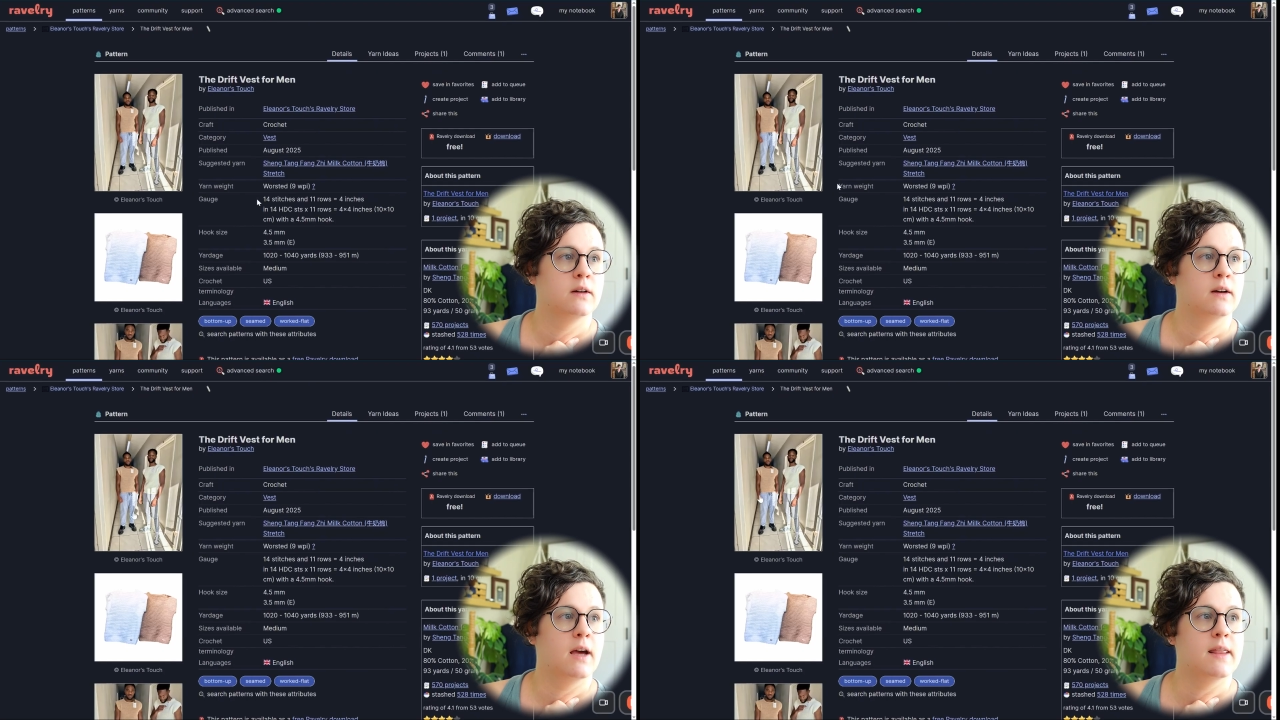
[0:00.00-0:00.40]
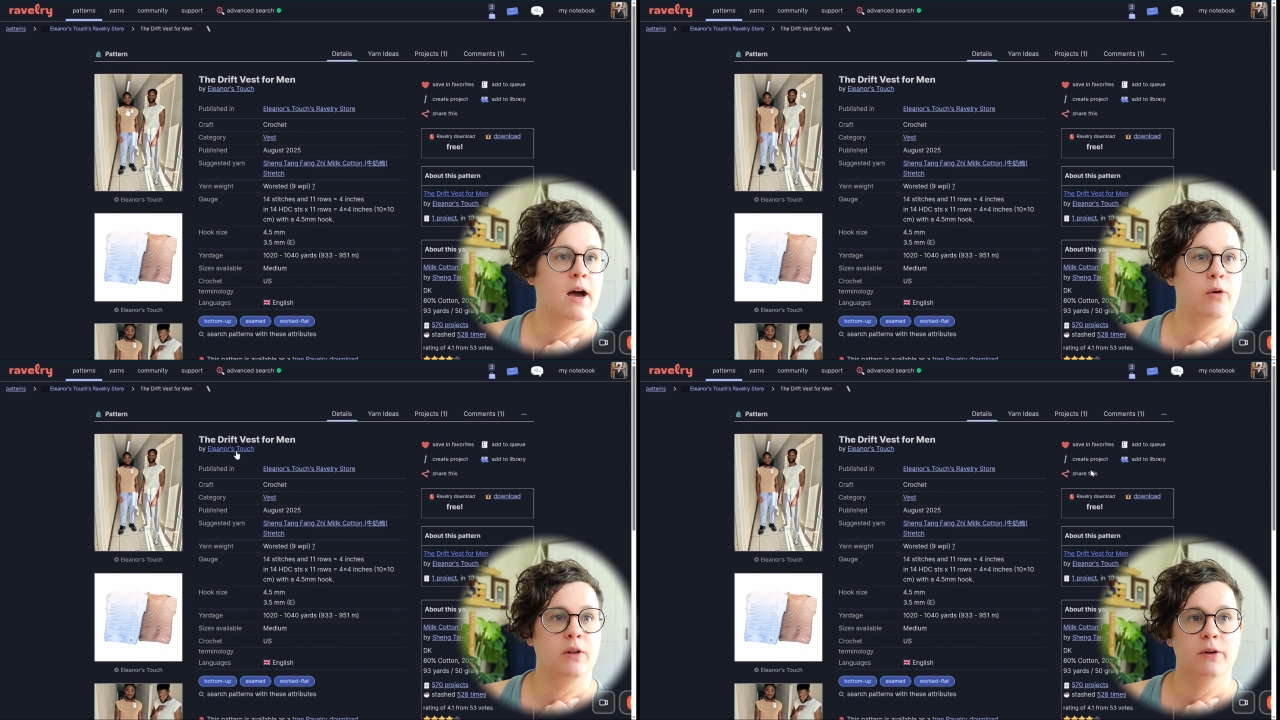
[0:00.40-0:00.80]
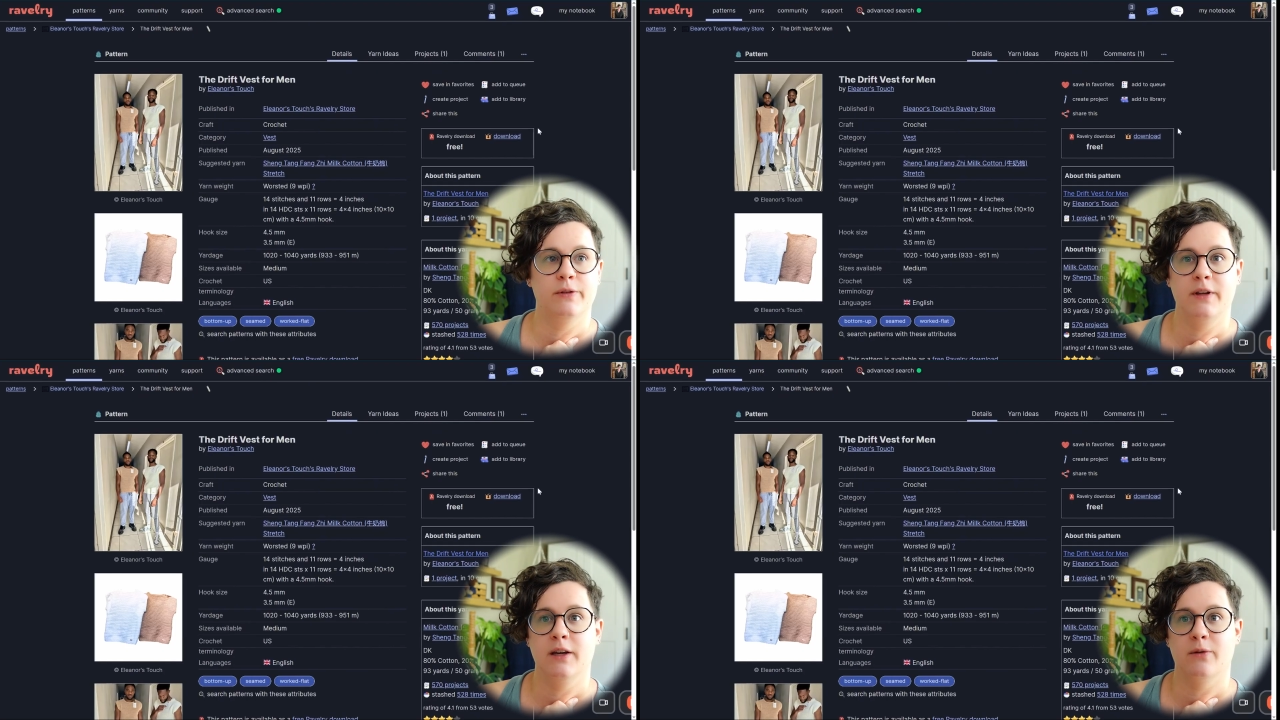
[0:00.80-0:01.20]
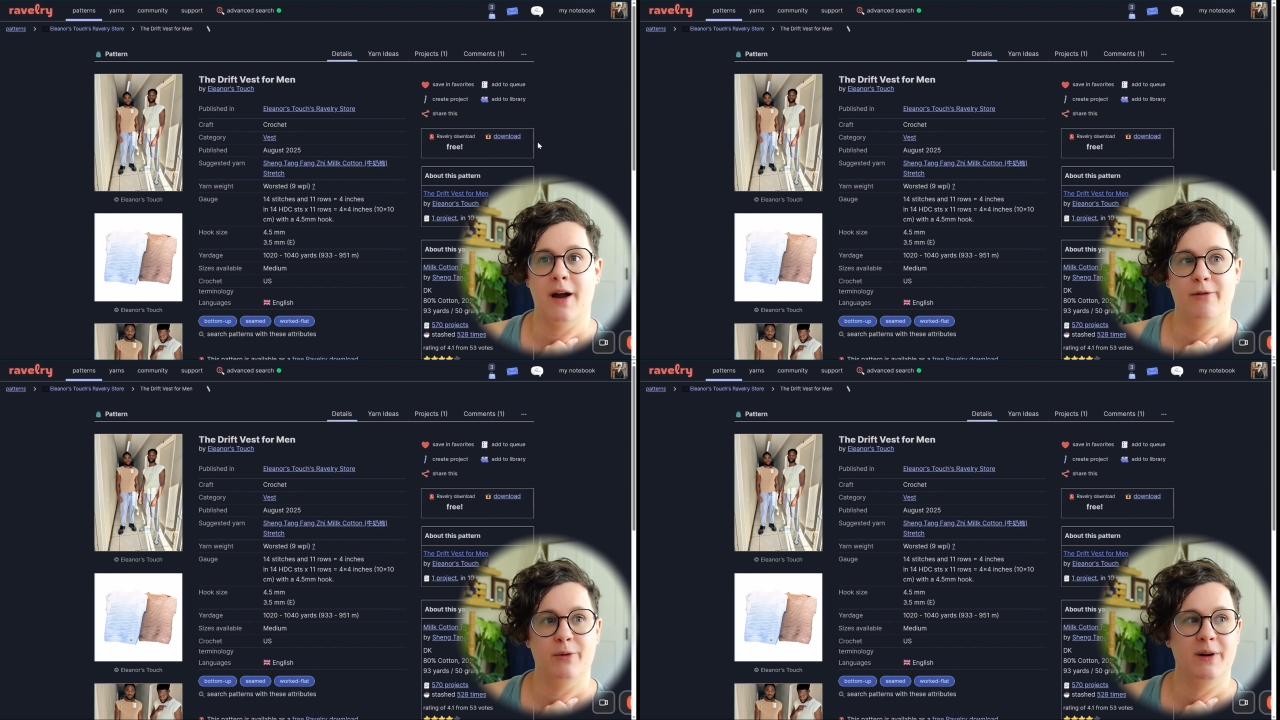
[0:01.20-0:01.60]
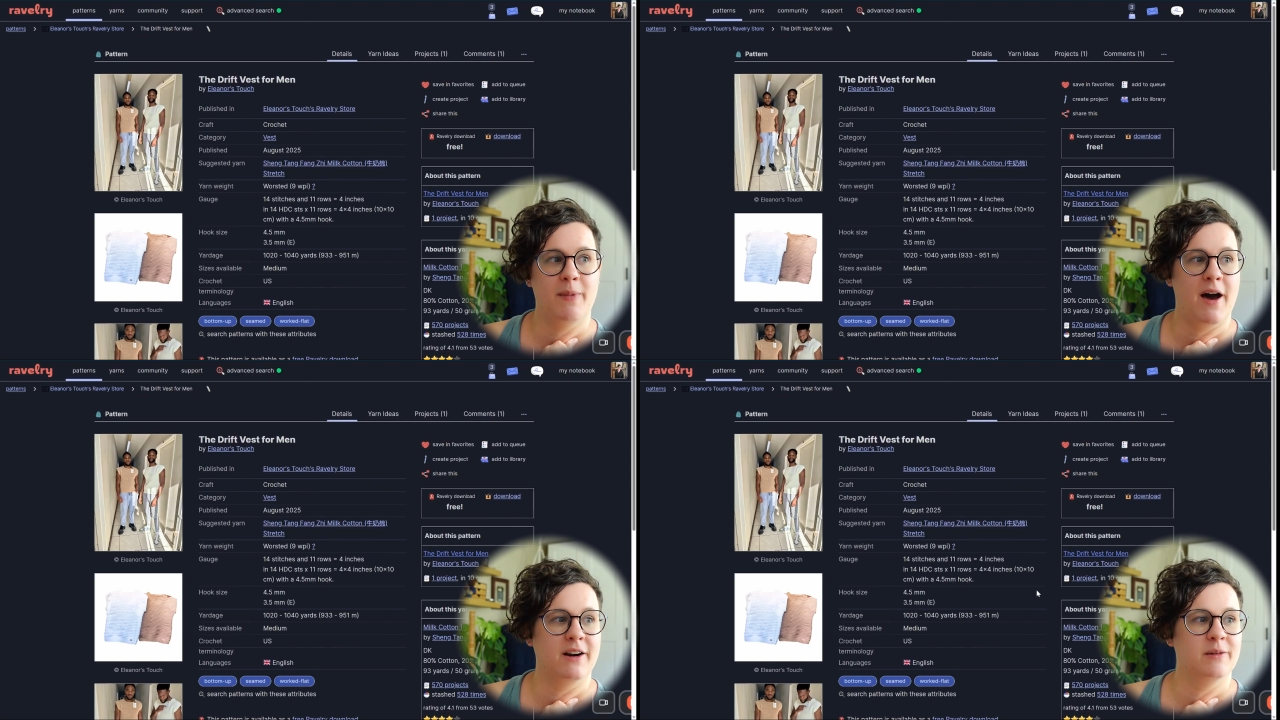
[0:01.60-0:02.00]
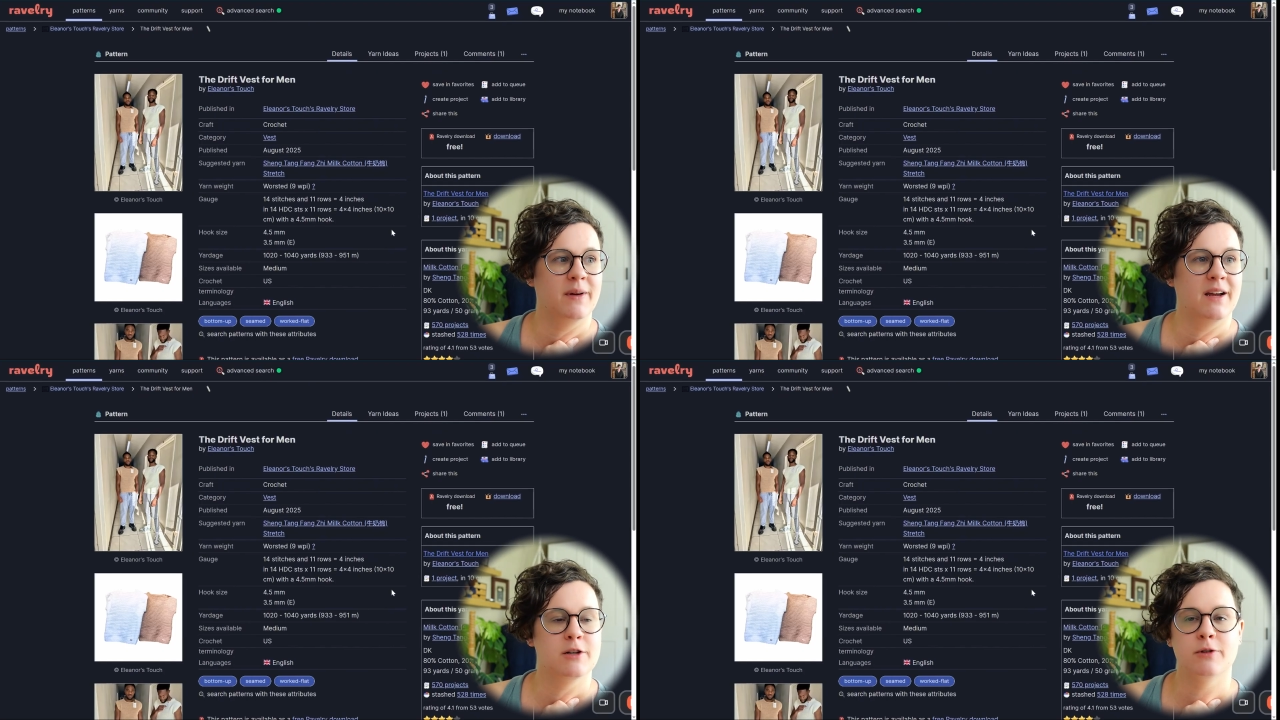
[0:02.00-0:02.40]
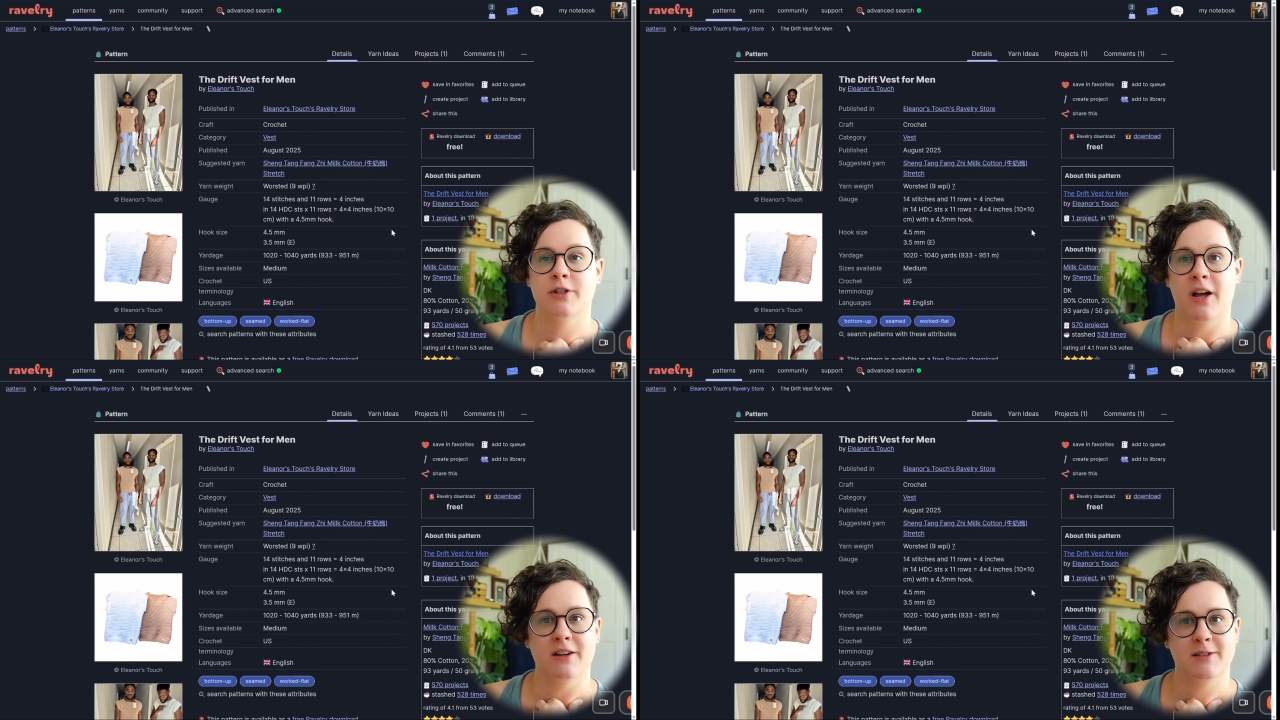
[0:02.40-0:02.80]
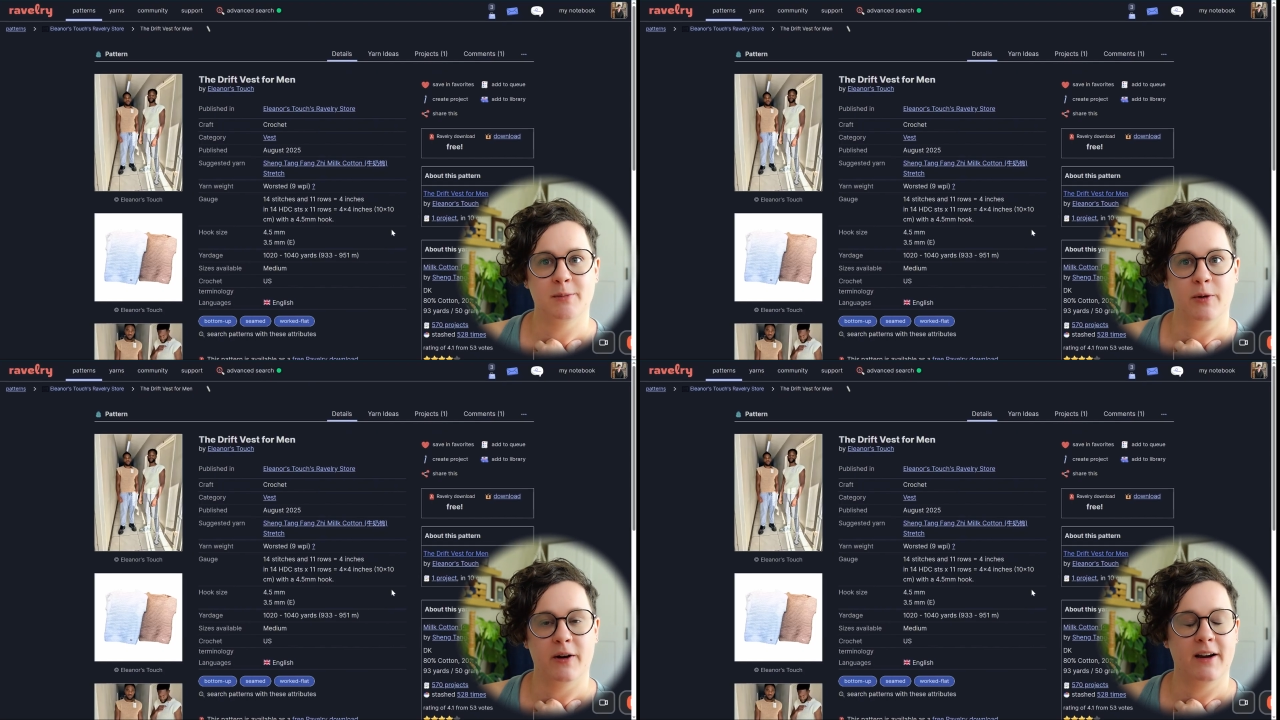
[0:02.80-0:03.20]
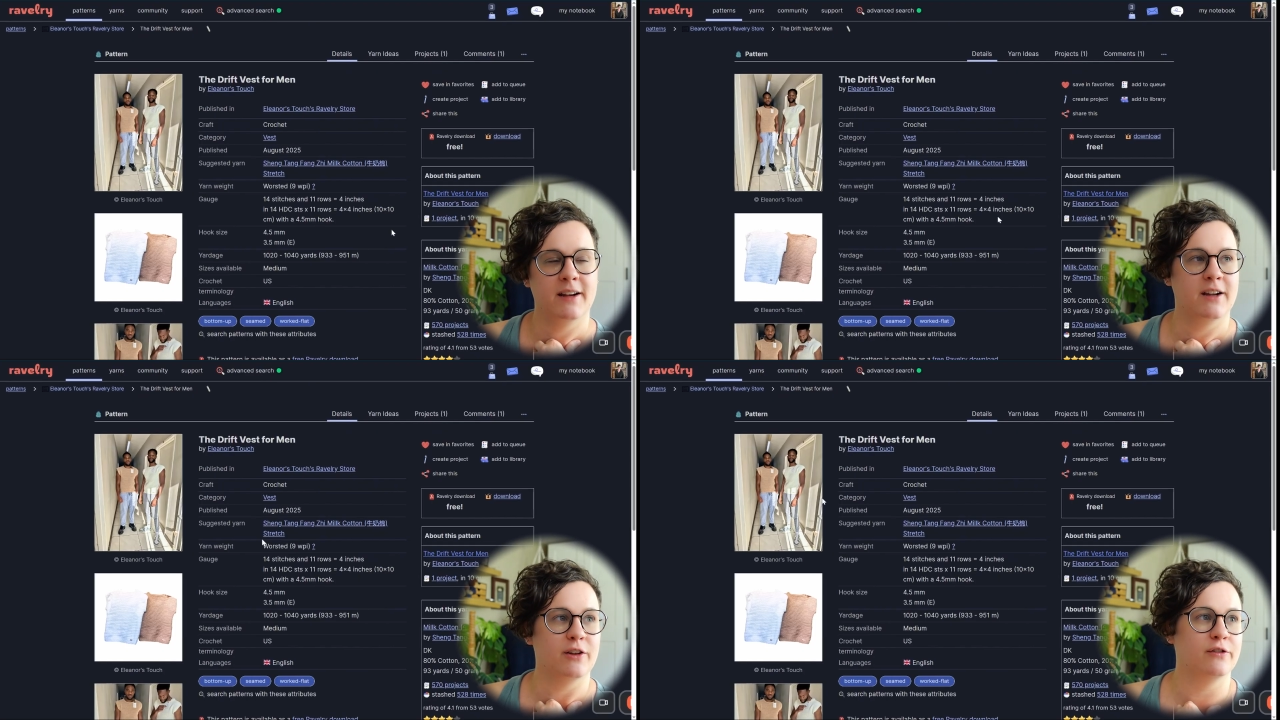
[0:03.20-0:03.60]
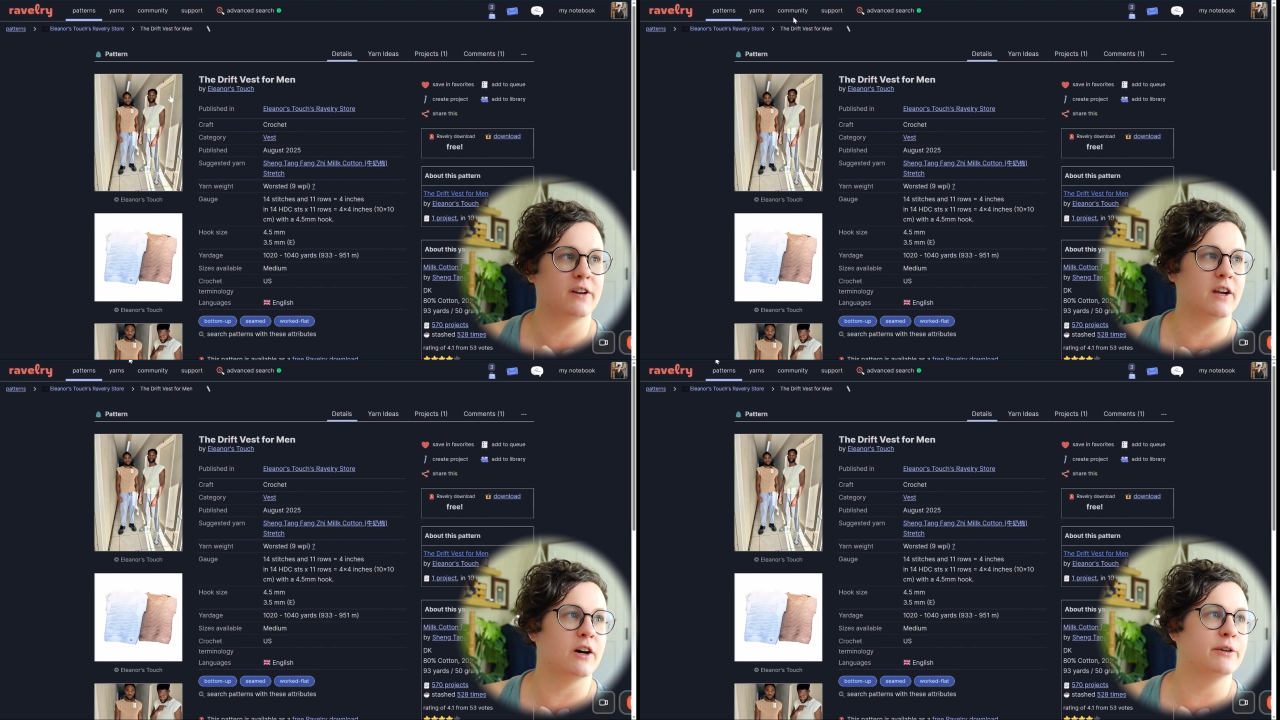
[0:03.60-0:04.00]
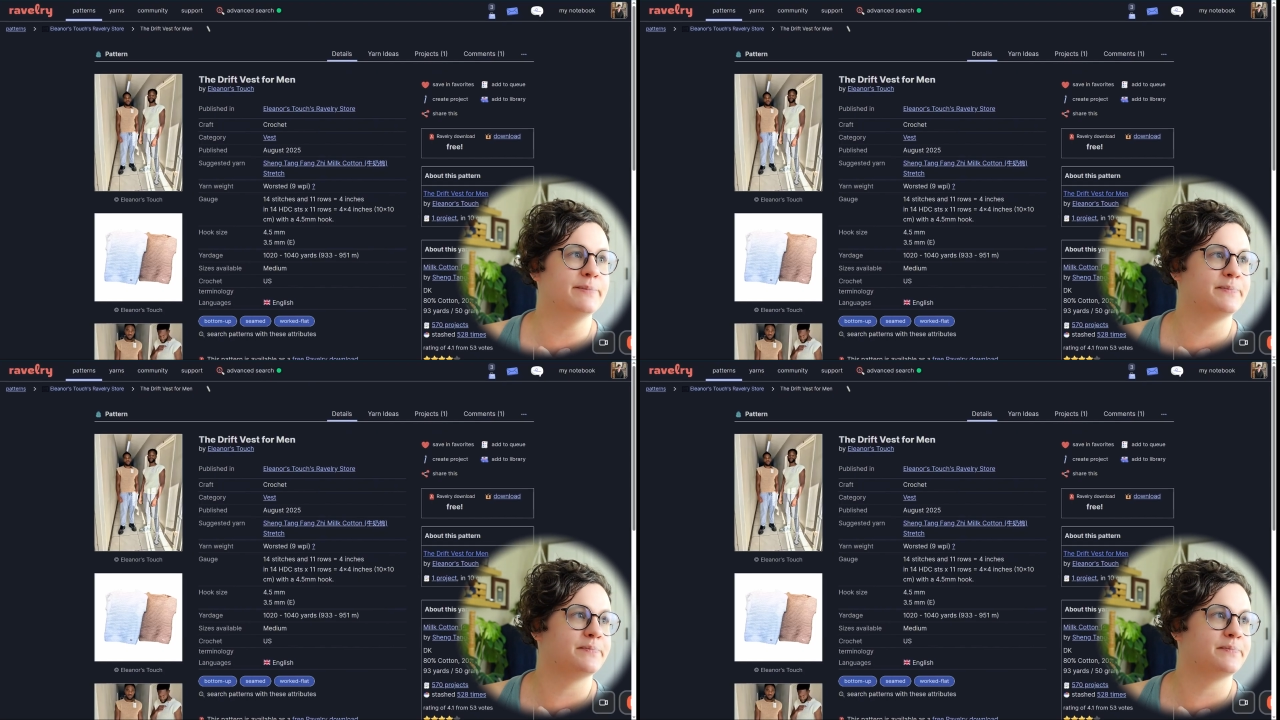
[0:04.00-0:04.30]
And that will load the Ravelry pattern page, which I'll explore in another video.